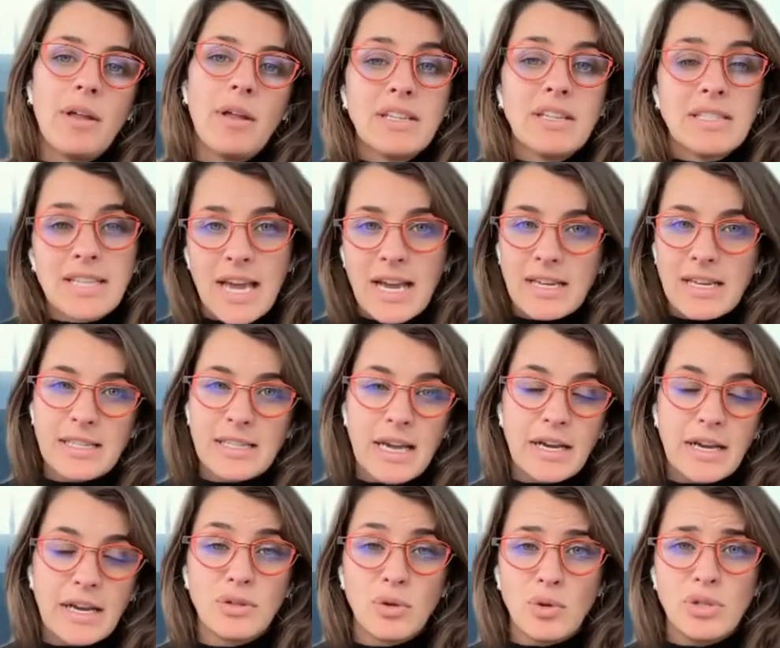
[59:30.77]
I think tech
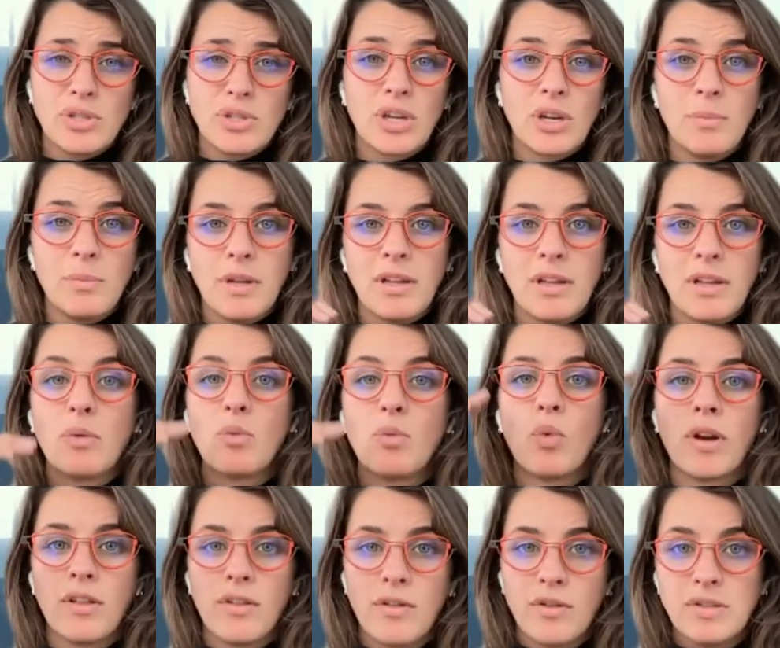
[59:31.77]
stack is always going to be like
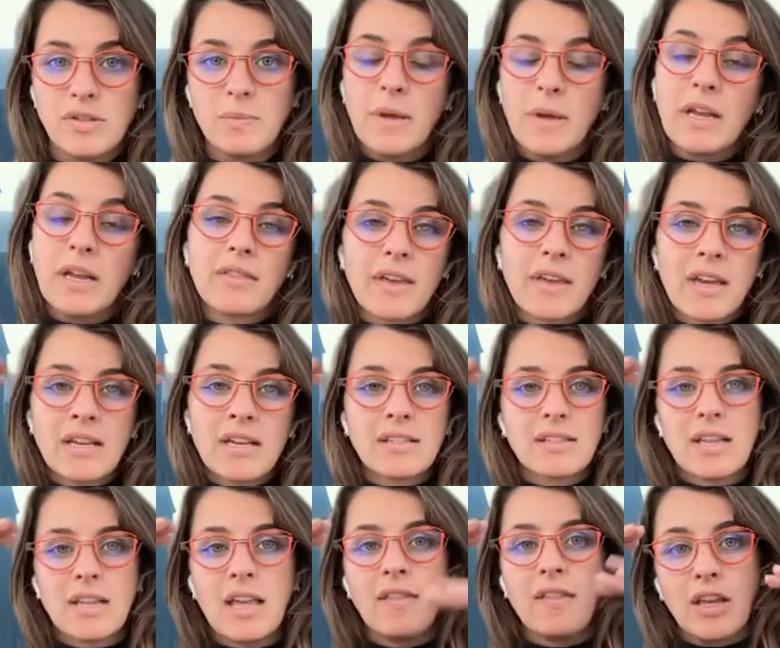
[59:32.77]
one of those big
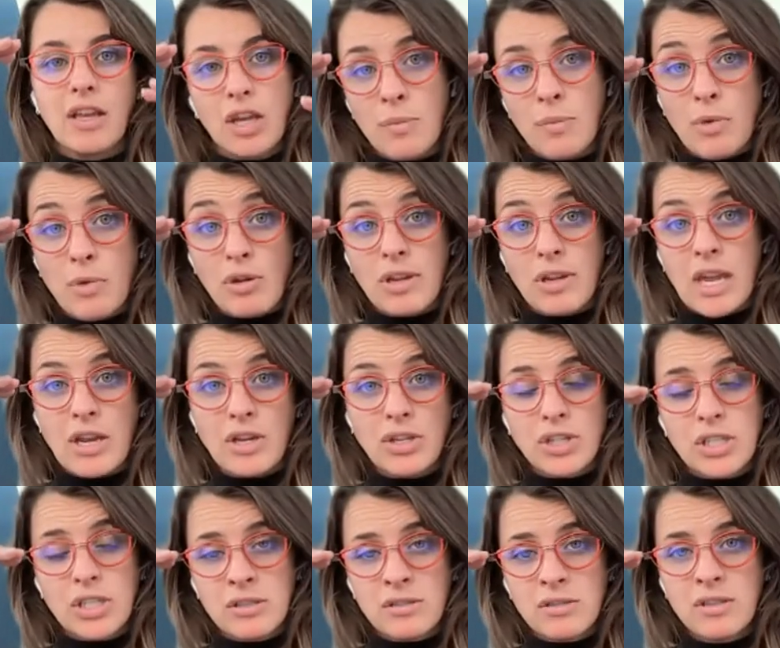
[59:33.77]
things, and then
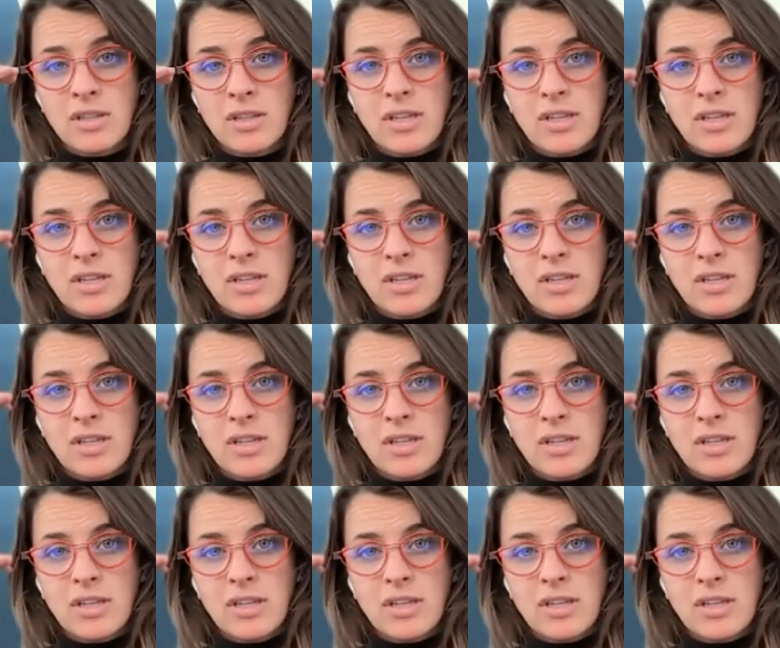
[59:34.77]
communication.